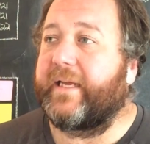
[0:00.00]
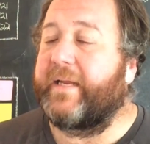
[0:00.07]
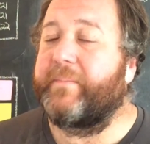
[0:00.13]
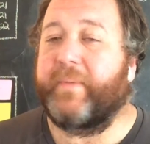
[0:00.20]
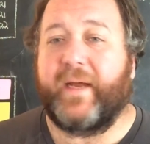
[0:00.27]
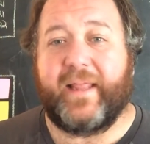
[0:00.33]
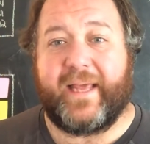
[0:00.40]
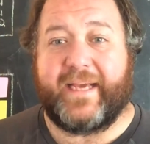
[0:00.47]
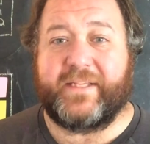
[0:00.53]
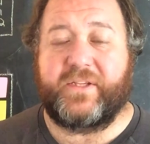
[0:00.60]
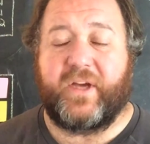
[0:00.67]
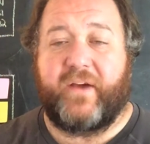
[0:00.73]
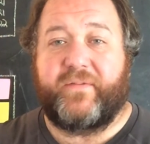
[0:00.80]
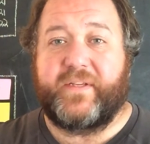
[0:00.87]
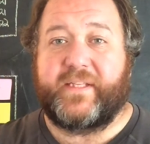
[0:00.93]
in my
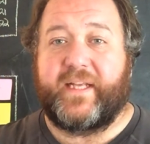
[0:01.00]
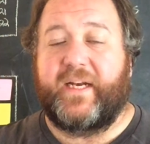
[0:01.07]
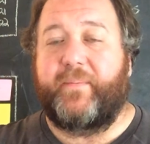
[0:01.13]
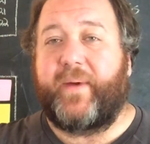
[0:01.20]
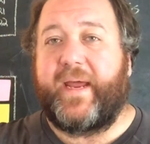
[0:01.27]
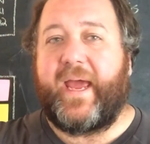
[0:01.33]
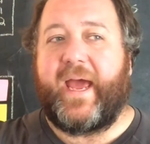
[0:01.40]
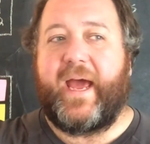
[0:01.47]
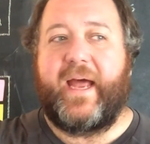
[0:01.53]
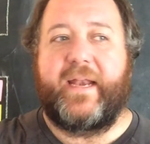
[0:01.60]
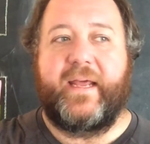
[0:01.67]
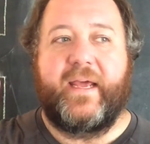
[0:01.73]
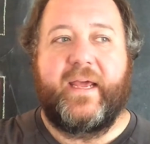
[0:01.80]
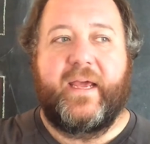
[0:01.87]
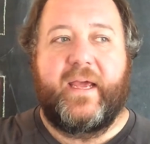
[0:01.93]
last office setup, I
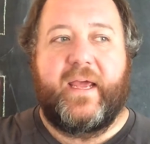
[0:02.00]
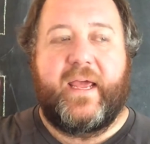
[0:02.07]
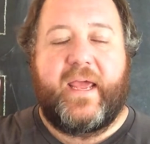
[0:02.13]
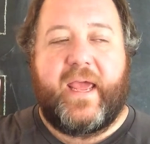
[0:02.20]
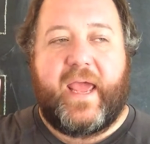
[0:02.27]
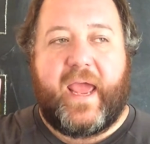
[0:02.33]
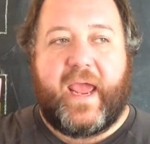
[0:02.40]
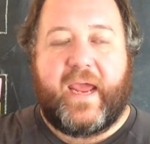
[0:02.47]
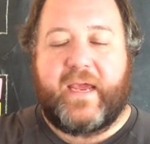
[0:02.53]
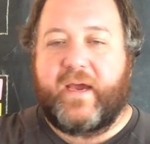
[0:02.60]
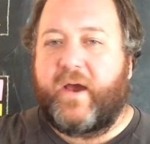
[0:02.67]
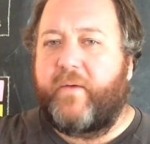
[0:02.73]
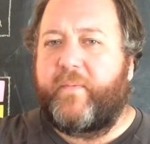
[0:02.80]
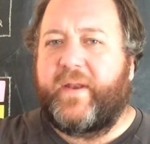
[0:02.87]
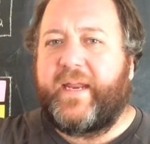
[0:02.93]
had
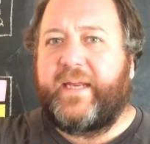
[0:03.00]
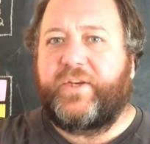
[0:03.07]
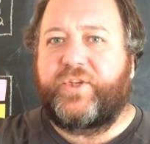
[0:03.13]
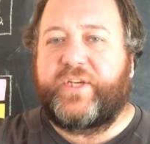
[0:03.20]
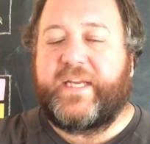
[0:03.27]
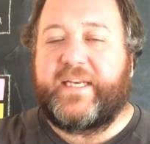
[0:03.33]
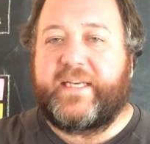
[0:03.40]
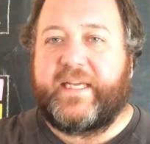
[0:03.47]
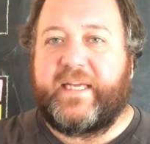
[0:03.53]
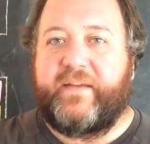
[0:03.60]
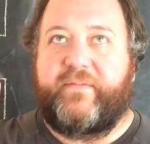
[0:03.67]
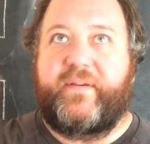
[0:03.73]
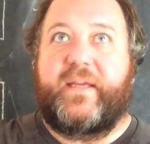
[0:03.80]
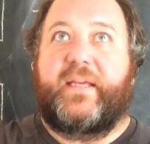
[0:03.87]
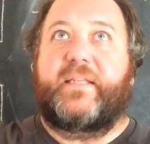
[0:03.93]
an HD
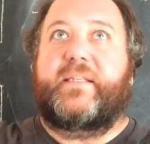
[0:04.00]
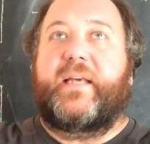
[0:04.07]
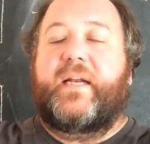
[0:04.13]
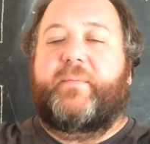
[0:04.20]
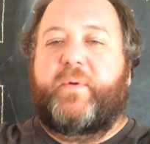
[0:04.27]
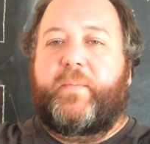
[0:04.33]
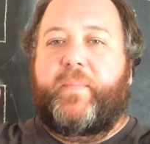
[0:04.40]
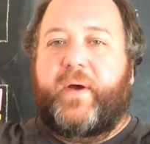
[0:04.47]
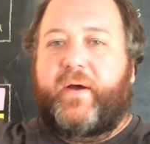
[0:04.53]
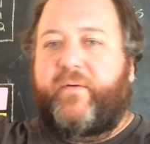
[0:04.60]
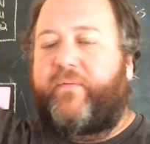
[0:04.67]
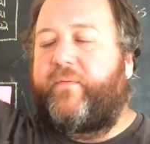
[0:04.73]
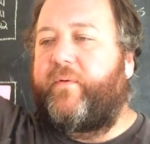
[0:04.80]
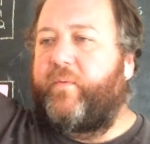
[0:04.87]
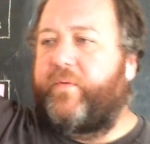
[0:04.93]
TV set up
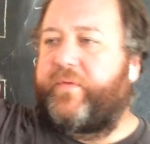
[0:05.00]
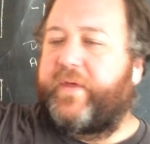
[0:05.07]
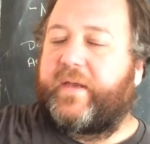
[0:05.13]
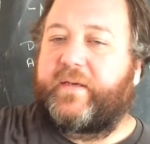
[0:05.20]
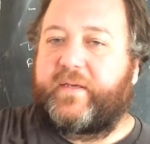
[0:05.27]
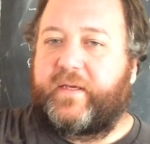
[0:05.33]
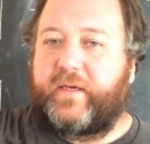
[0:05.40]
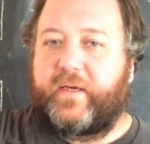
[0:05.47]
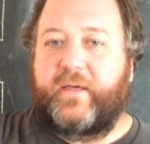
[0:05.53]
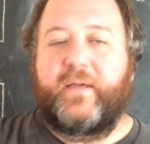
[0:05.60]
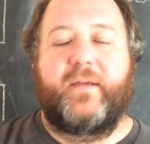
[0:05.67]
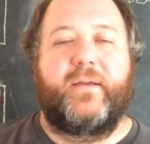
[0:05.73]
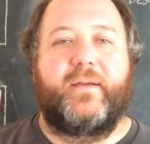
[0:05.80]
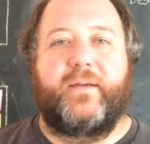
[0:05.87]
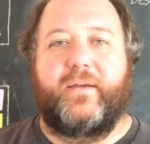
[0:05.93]
above that
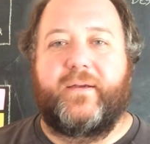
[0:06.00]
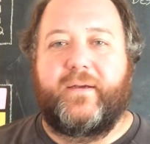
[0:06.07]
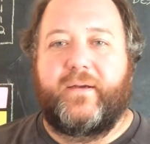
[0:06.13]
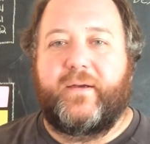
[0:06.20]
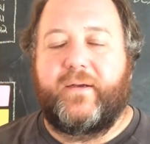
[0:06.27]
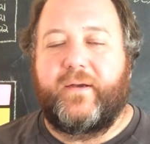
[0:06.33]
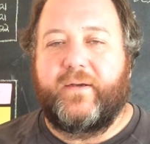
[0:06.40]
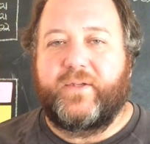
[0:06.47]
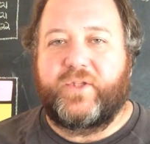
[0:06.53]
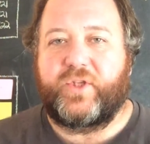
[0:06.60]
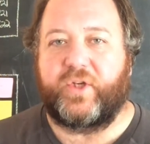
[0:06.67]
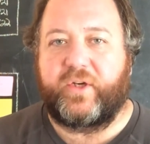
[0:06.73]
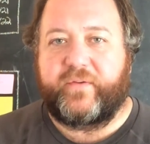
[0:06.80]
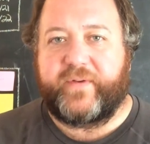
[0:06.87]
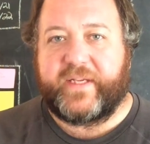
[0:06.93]

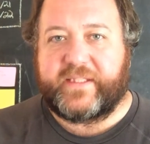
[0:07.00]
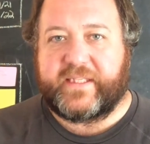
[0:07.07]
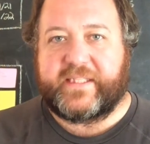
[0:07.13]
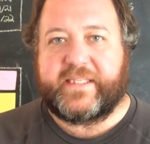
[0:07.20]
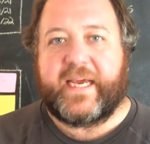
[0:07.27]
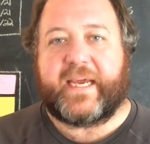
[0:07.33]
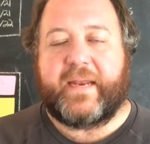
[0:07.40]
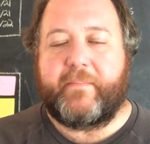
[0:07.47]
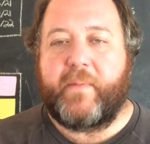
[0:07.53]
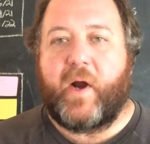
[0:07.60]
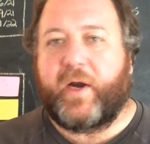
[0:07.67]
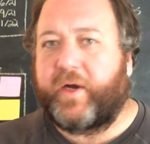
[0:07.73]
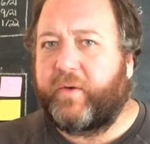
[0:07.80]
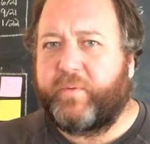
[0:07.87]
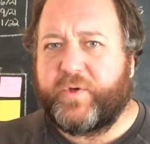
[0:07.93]
served as a second
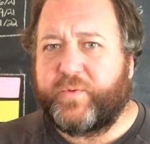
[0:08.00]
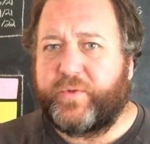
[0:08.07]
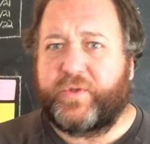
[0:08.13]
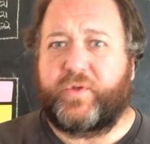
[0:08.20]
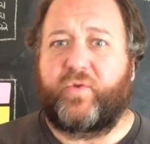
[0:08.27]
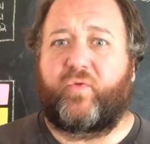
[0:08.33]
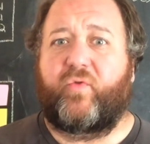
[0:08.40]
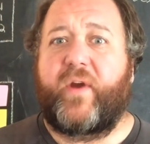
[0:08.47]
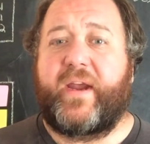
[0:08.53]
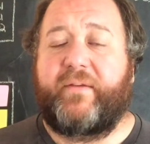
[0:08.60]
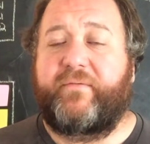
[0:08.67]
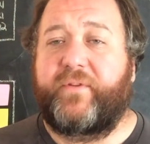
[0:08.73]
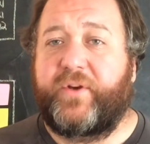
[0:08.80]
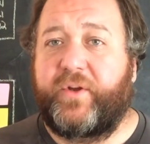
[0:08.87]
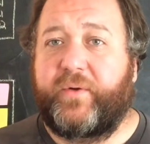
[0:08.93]
monitor, which was
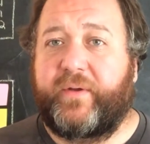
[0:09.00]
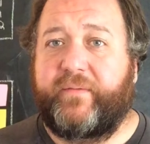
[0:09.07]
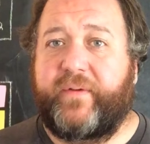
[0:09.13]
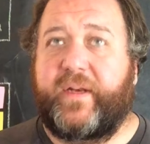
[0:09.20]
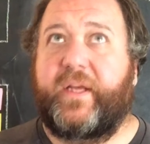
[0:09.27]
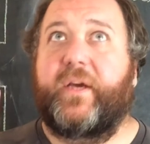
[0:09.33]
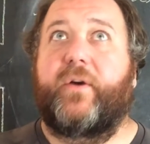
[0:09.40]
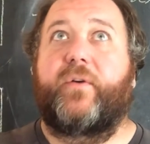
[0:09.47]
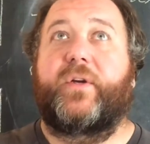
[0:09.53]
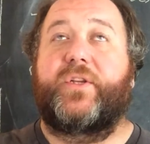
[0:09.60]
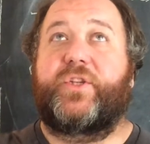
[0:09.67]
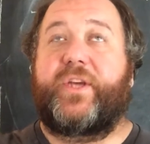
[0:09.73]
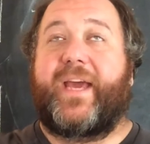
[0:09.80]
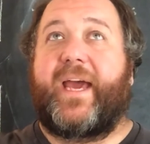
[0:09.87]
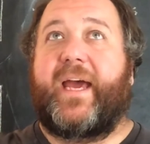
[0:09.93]
great for doing video
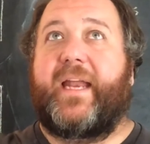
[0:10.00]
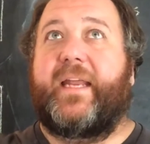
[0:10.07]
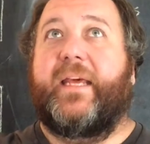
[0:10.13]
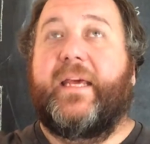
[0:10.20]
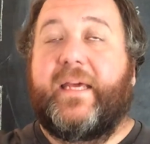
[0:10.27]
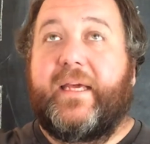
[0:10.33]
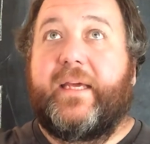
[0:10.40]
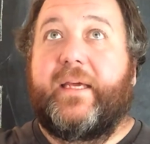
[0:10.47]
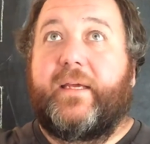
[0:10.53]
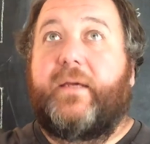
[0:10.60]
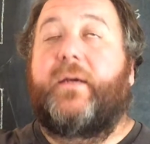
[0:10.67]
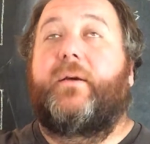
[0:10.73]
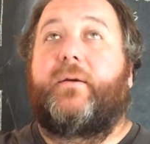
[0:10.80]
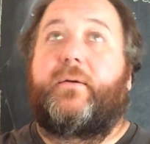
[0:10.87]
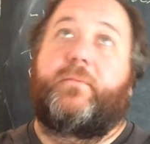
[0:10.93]
because you had,
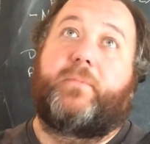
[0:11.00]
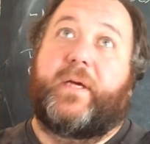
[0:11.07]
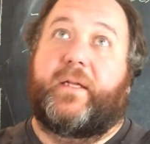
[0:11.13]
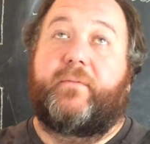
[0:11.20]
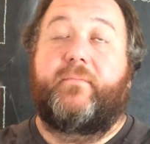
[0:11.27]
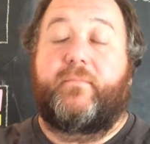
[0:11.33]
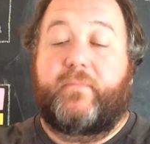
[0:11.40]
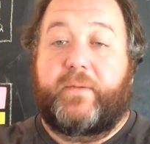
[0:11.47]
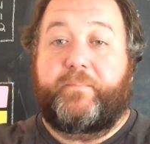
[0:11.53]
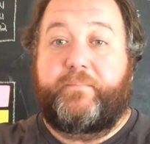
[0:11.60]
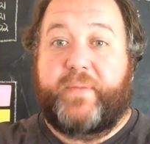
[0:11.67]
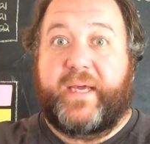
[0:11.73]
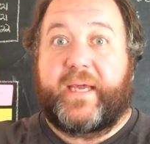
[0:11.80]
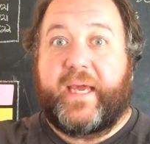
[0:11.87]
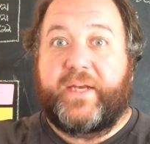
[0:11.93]
well, the
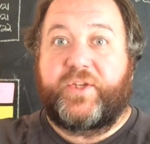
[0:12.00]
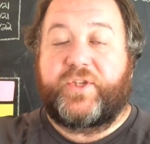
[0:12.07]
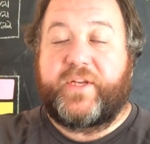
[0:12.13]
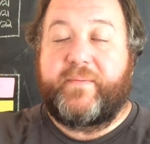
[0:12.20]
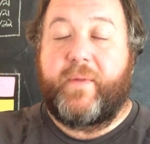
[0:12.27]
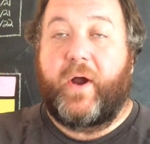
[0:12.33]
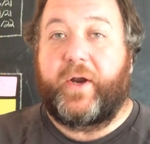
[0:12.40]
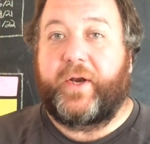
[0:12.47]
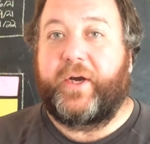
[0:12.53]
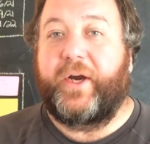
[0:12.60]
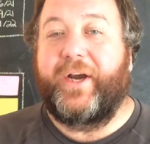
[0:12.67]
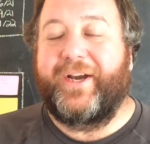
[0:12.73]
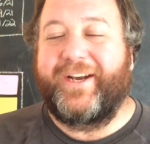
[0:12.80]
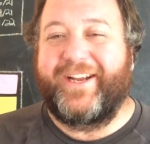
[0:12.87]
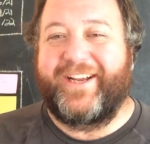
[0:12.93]
big HD monitor.